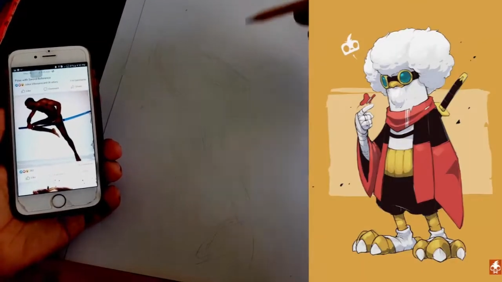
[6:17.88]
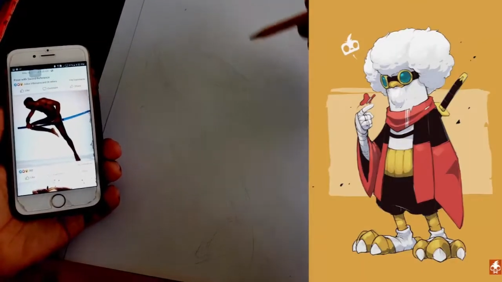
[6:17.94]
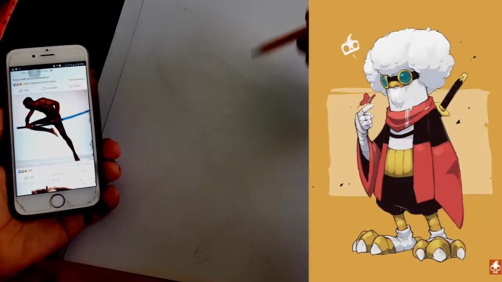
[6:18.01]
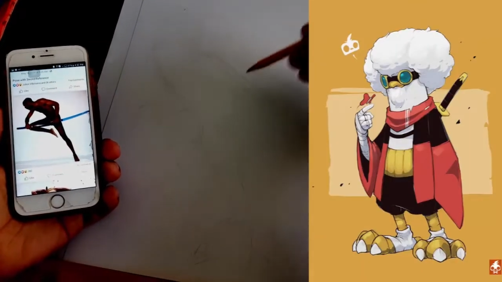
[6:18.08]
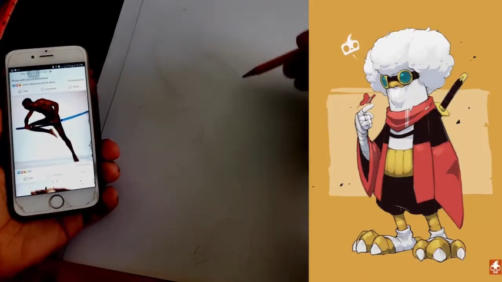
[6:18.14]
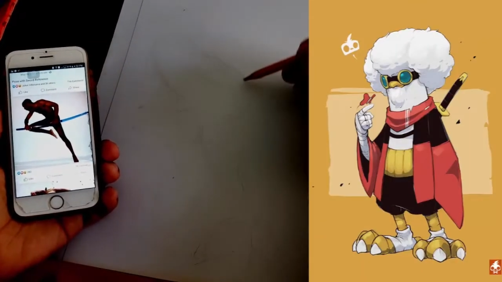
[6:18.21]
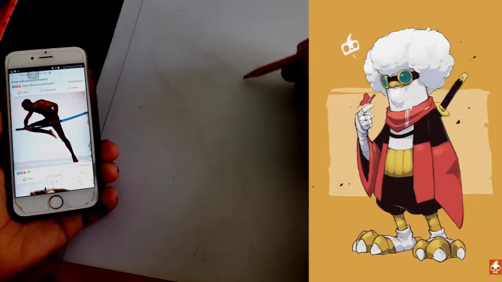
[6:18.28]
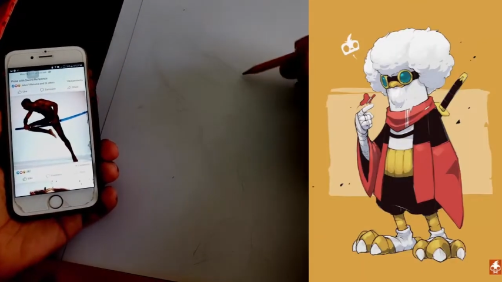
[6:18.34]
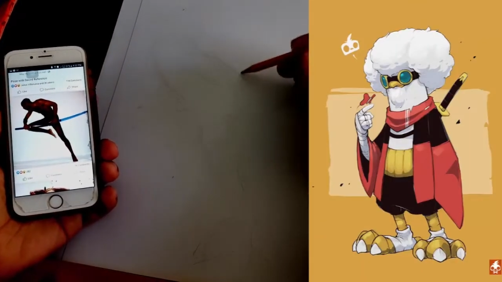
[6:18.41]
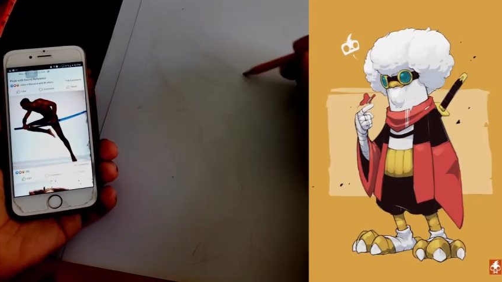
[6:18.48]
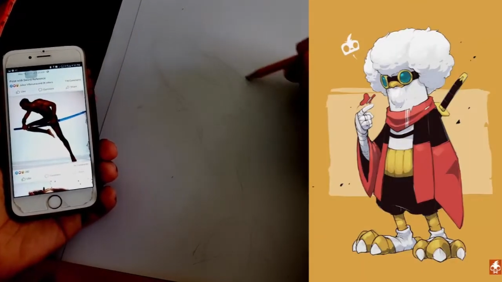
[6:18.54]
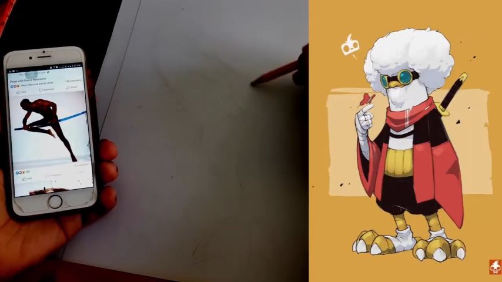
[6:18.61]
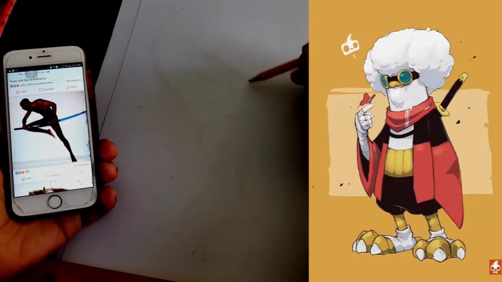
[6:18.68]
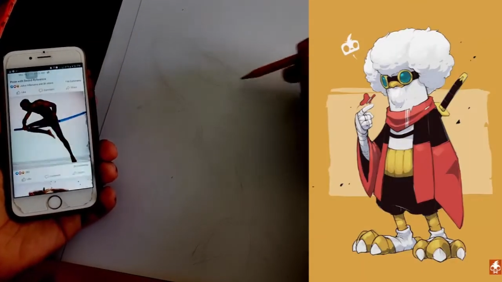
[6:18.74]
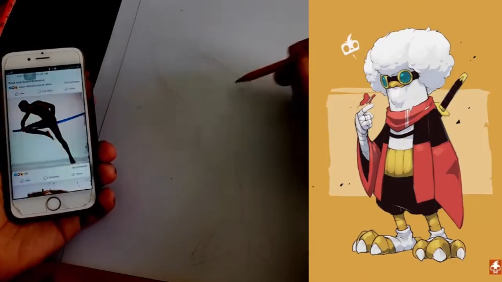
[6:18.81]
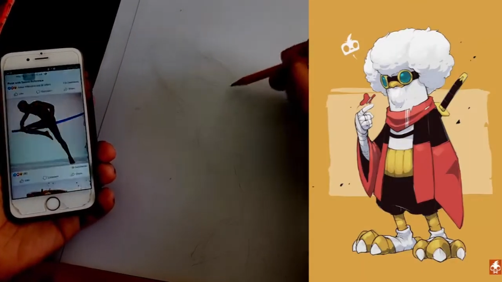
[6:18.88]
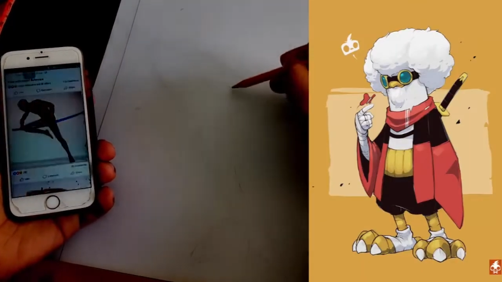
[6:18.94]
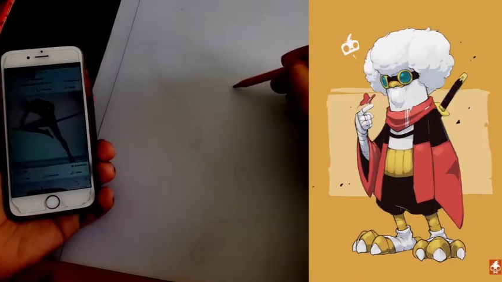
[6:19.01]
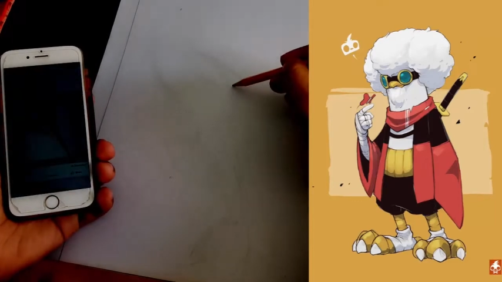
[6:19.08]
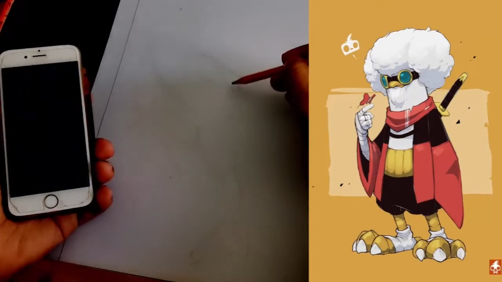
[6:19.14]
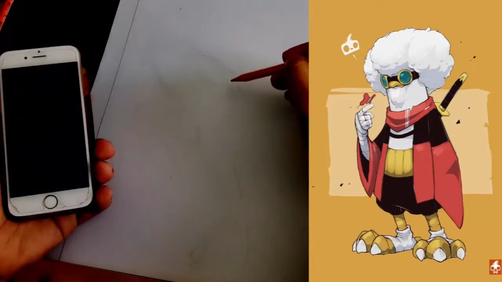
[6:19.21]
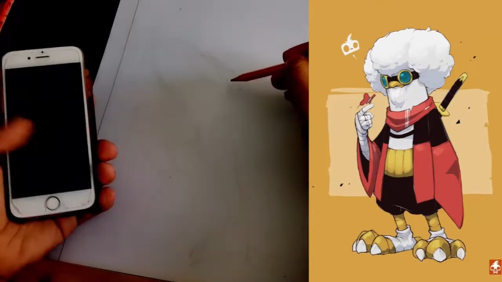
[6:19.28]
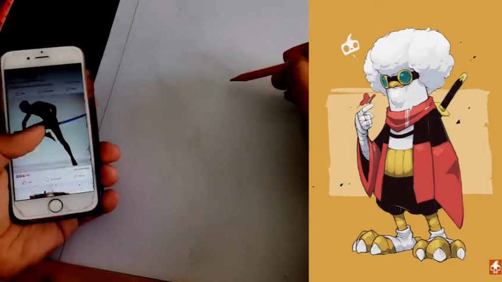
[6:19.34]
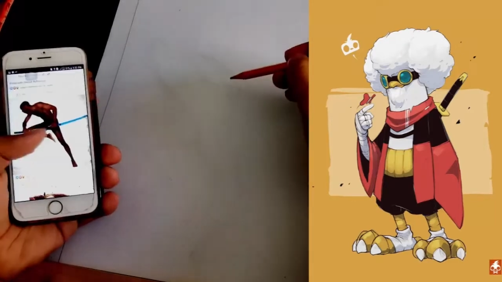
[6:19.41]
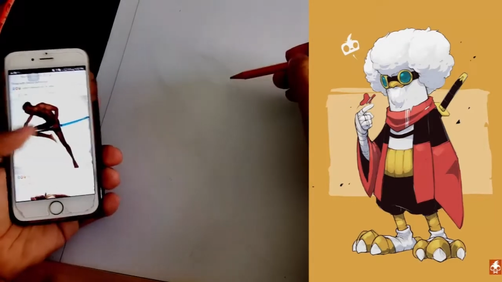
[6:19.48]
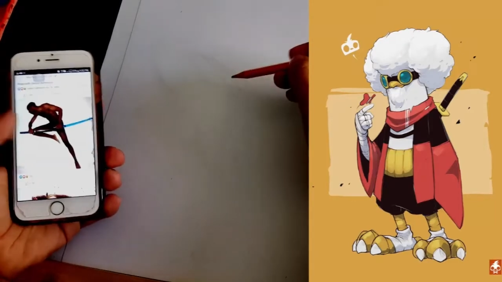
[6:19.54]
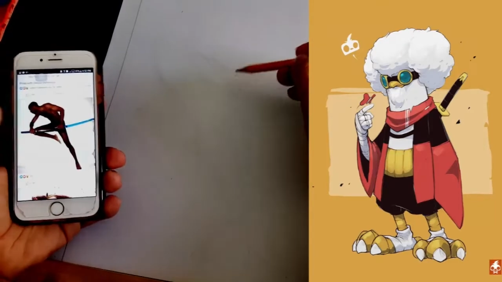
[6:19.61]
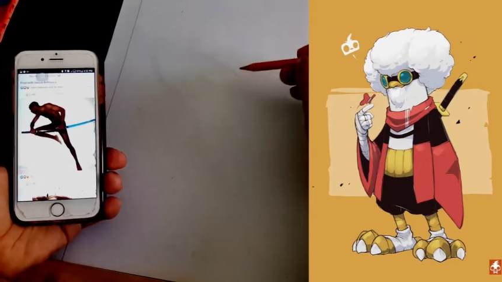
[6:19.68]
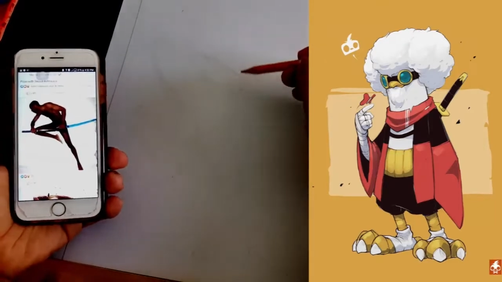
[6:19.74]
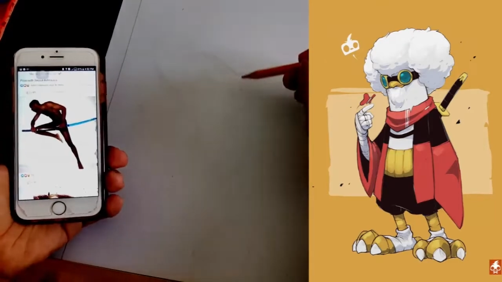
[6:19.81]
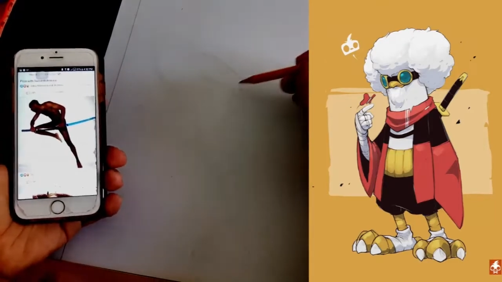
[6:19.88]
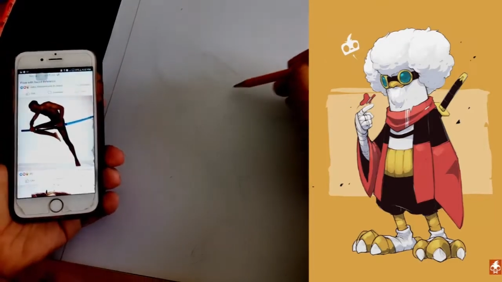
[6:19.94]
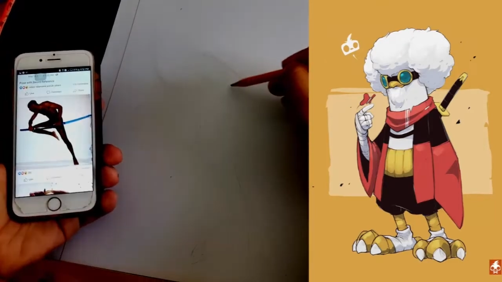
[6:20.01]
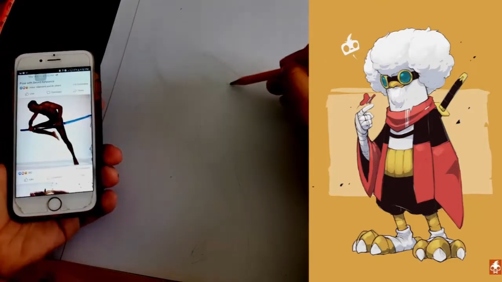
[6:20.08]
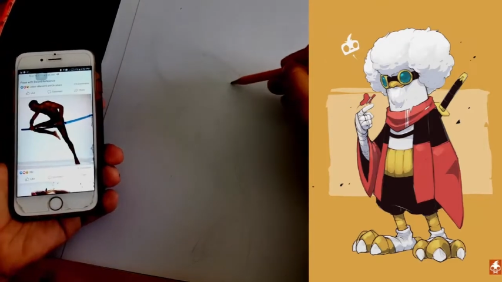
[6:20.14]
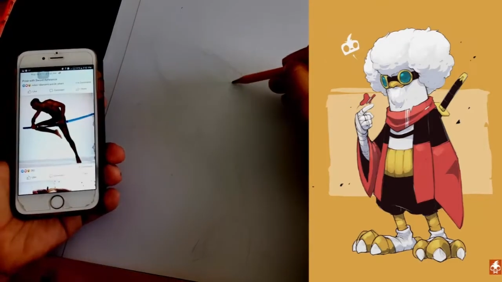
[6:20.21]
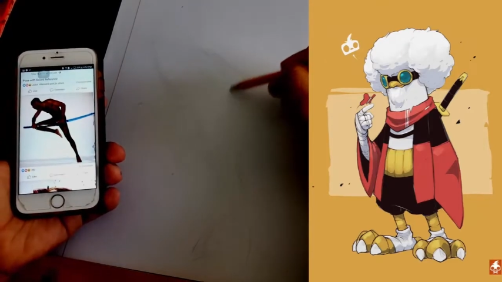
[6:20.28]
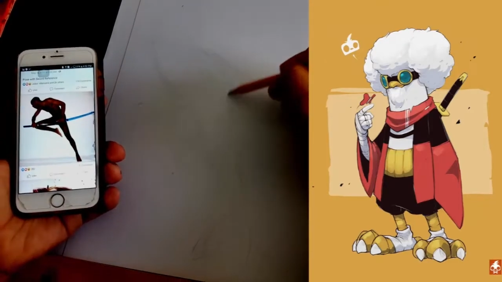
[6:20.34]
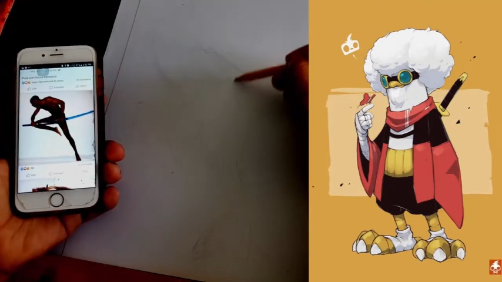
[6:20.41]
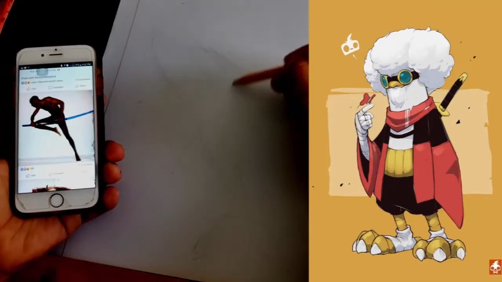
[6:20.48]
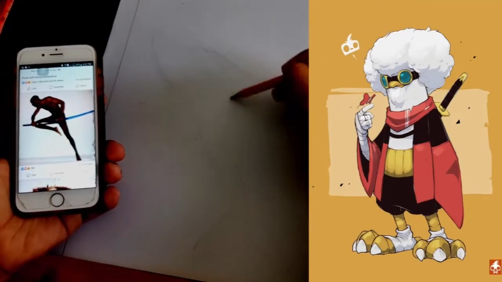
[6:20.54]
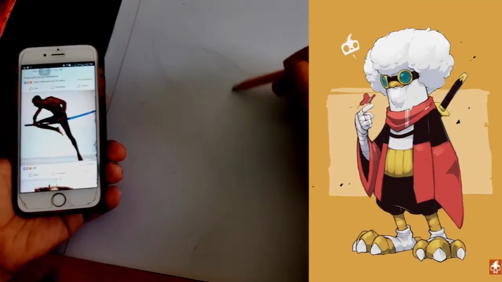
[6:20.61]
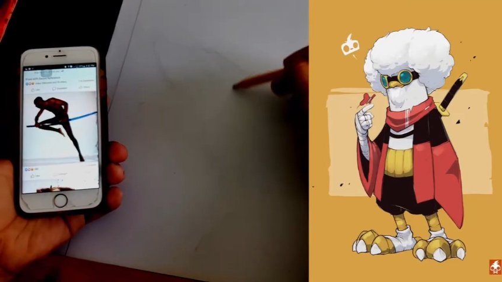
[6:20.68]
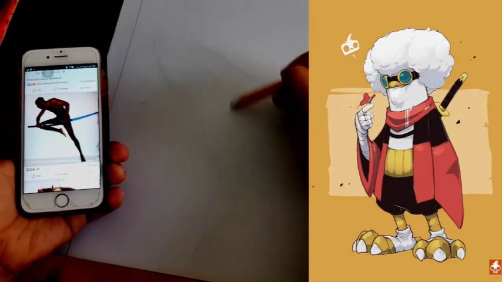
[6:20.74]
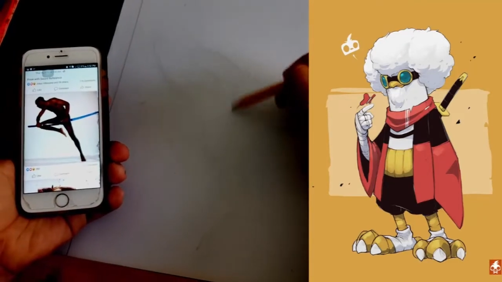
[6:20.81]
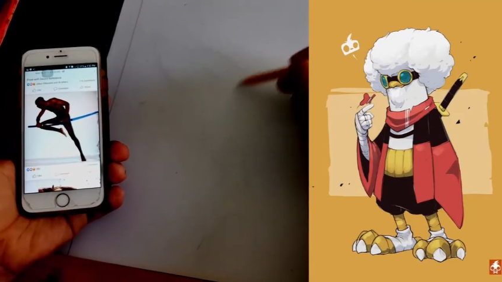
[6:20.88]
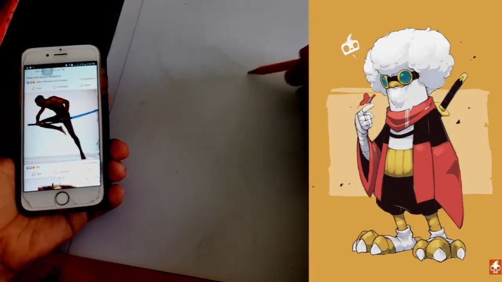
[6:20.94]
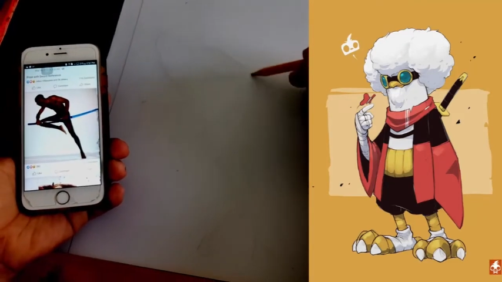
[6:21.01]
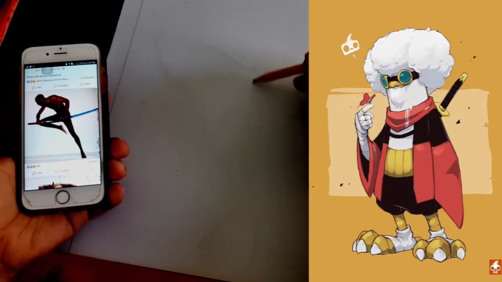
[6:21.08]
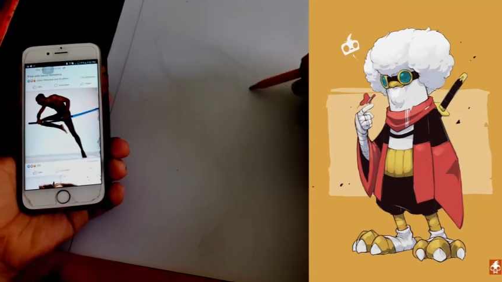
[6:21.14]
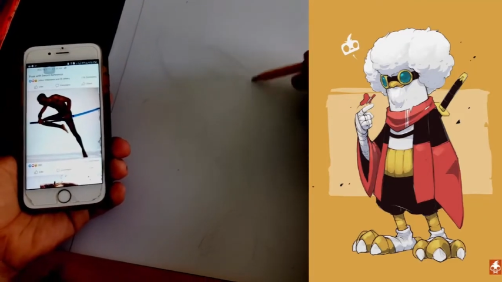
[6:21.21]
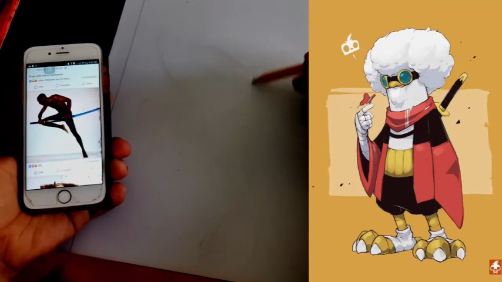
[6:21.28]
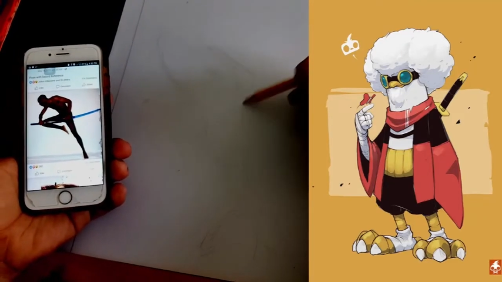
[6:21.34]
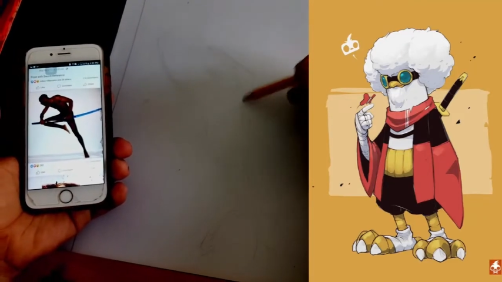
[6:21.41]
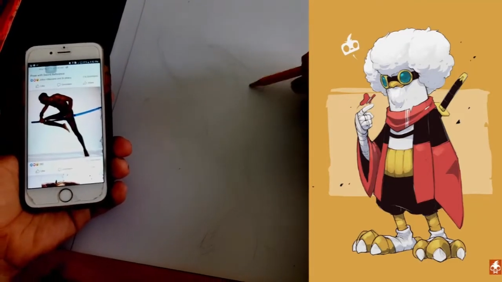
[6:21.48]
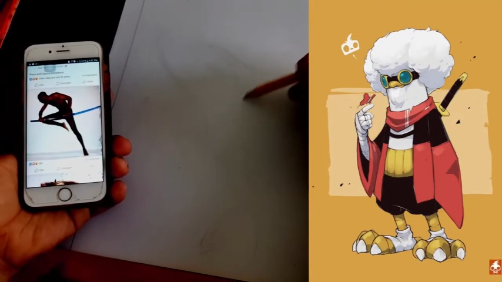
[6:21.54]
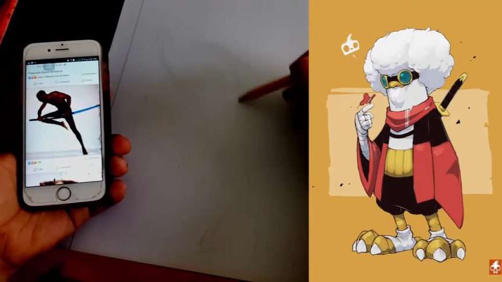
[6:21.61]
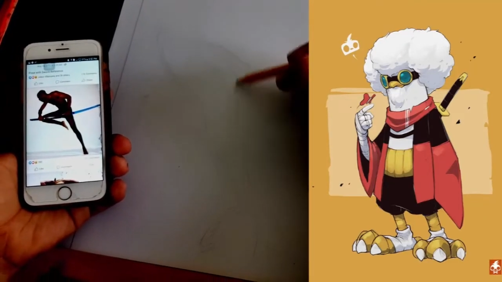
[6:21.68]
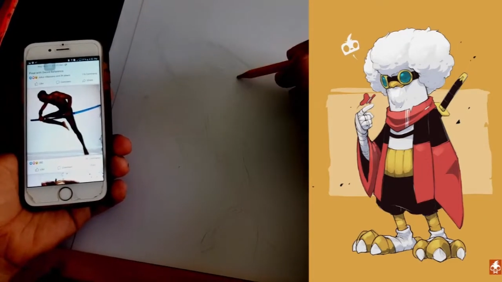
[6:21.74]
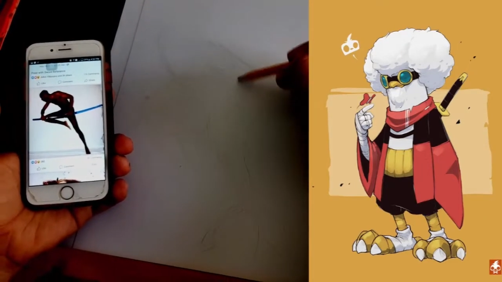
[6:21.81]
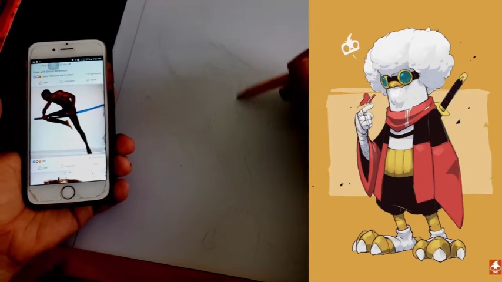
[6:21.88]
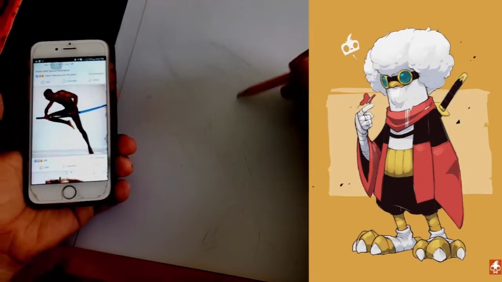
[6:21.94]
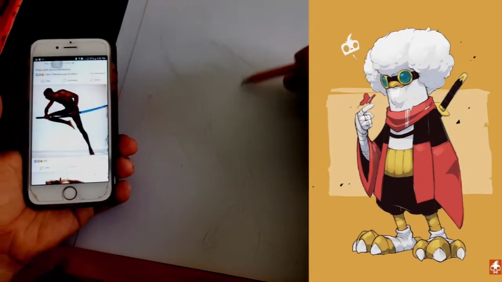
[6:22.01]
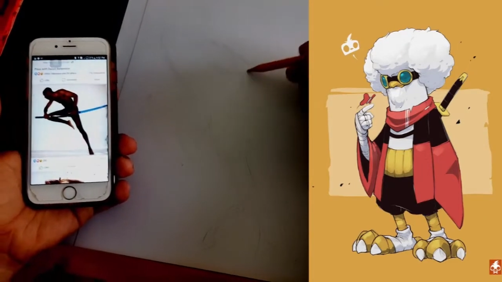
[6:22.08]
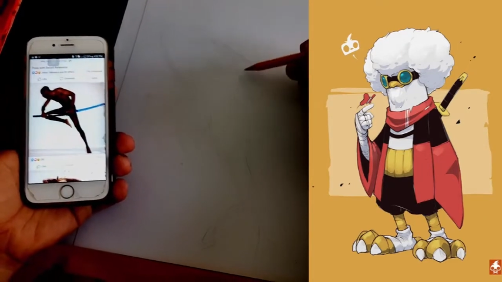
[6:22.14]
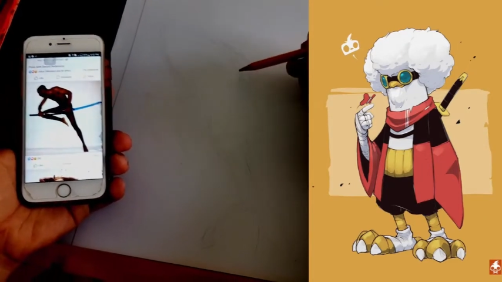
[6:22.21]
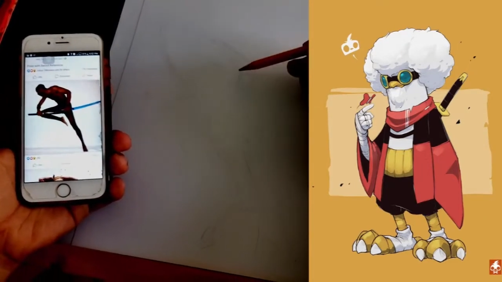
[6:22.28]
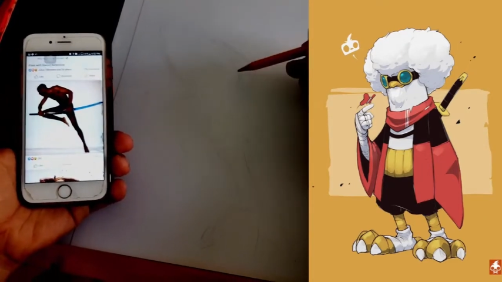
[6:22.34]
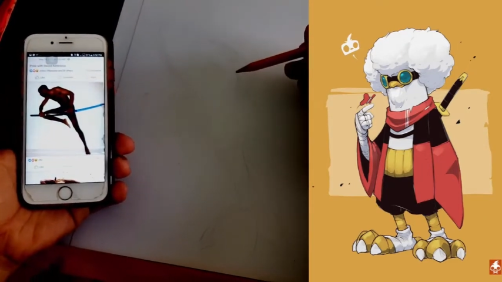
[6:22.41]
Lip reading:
Nobody's mouth can be seen.